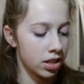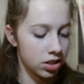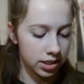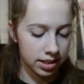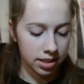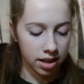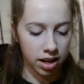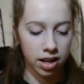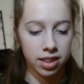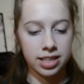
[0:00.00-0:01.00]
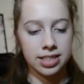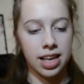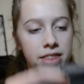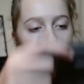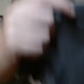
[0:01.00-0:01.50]
Just this
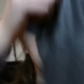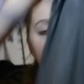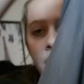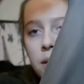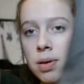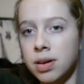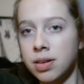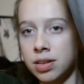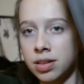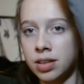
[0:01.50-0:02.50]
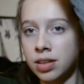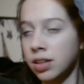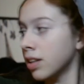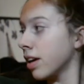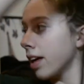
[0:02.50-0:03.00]
athletic top.
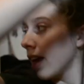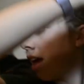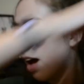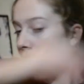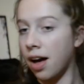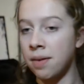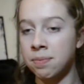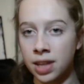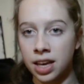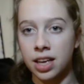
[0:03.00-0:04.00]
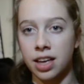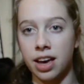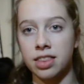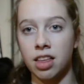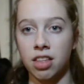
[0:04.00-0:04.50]
And
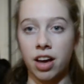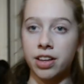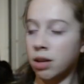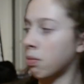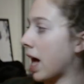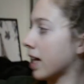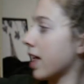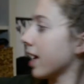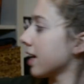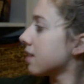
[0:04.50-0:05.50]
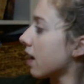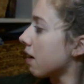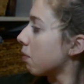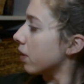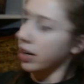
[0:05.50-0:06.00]
then the black leggings that
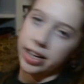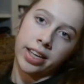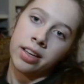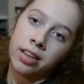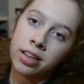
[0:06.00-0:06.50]
I'm wearing.